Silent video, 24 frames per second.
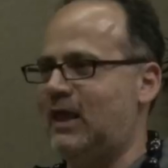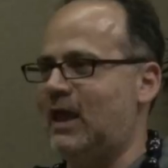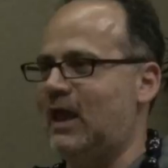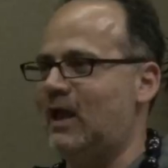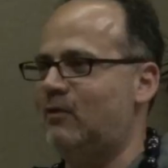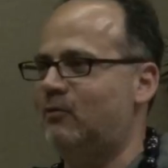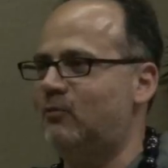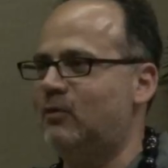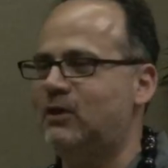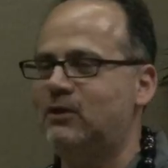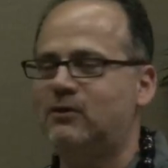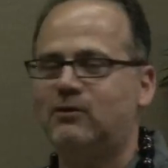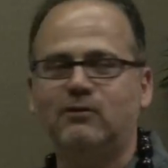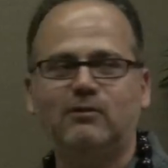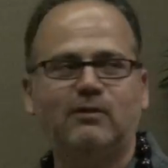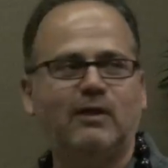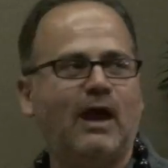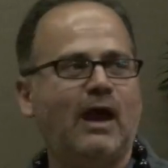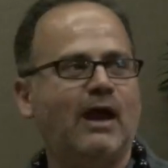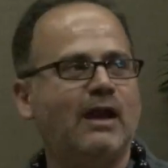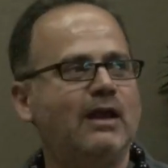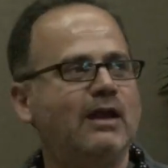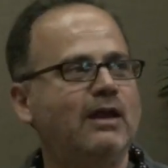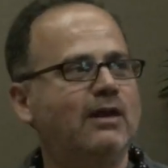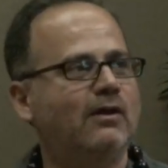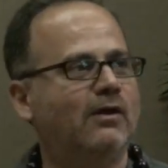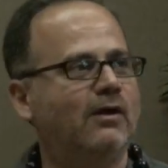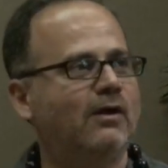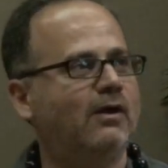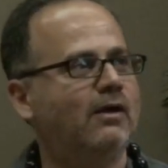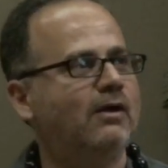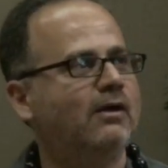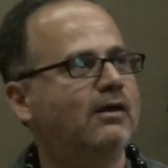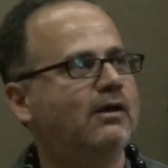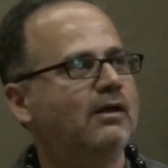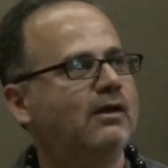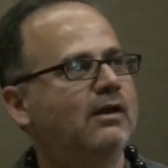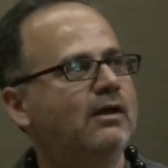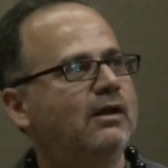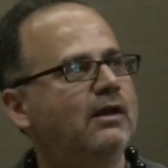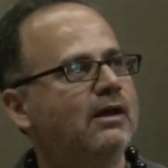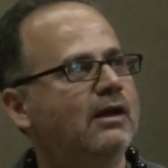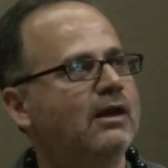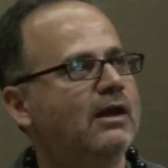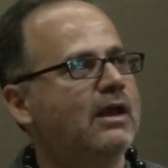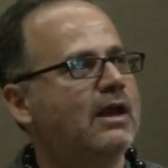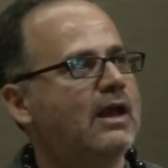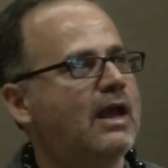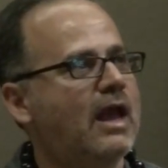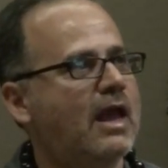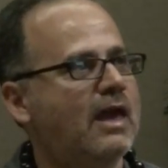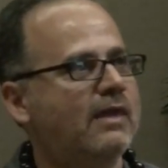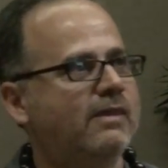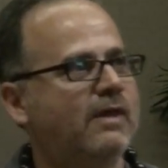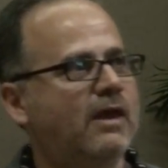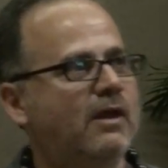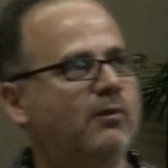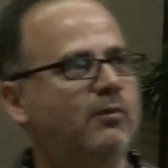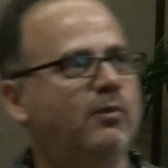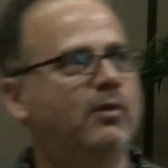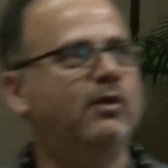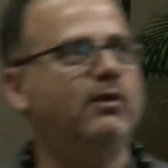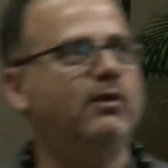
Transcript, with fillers: can't we do that here? And then